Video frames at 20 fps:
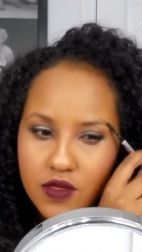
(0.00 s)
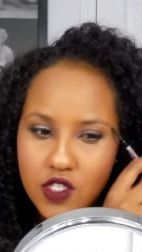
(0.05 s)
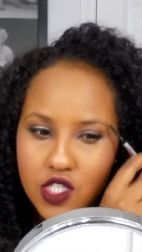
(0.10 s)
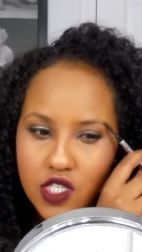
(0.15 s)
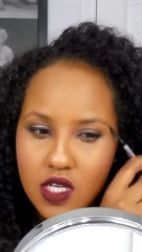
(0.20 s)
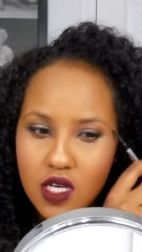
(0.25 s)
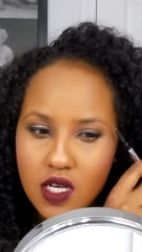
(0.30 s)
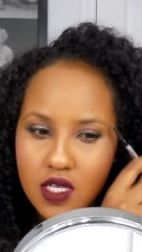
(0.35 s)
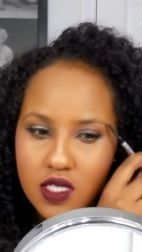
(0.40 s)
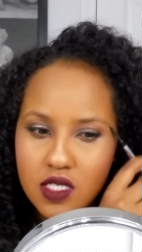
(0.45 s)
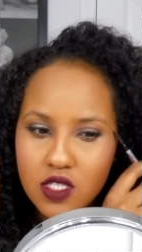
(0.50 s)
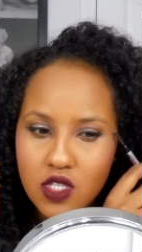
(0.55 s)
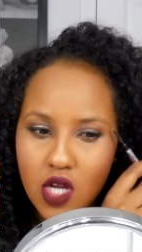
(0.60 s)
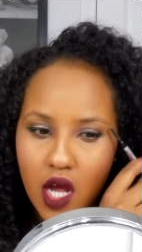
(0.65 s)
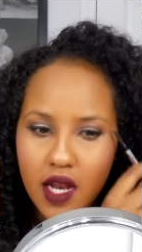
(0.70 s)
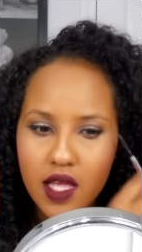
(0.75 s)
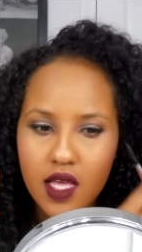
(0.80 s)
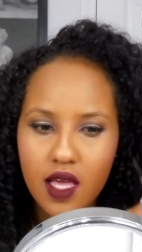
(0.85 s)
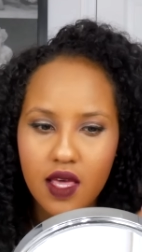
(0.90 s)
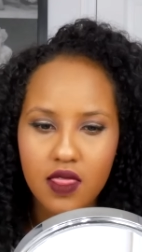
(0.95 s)
Just
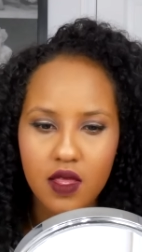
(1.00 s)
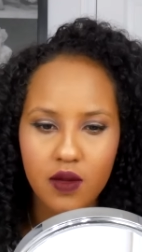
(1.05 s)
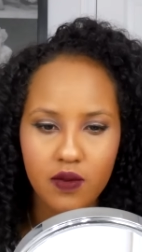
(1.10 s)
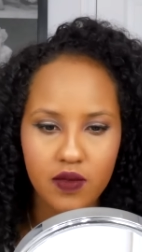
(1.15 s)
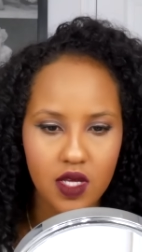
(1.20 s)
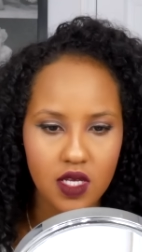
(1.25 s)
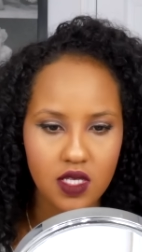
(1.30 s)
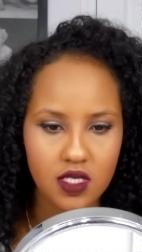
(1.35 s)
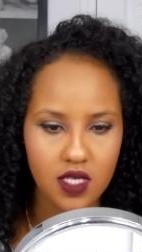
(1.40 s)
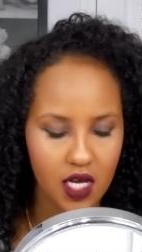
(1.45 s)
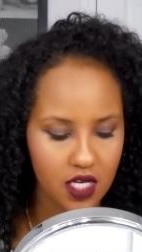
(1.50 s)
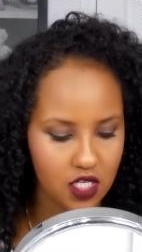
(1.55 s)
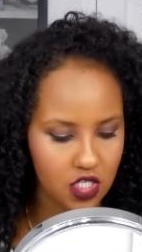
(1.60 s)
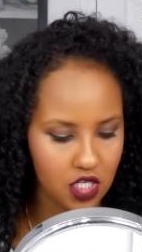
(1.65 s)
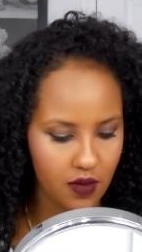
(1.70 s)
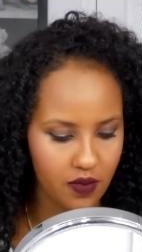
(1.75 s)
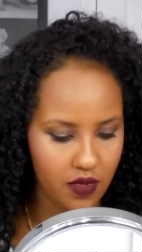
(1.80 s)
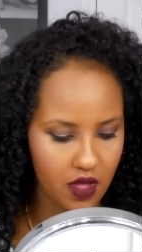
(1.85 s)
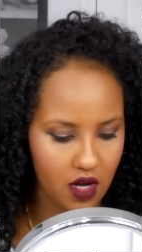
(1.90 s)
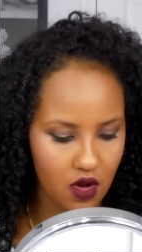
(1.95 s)
trying to get them the exact
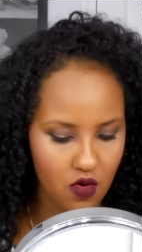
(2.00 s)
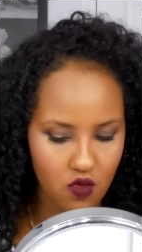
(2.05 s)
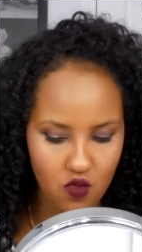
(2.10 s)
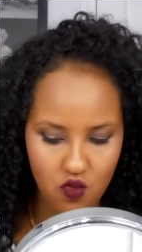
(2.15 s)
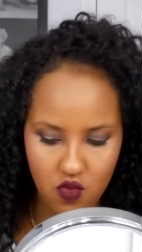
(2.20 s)
shape that I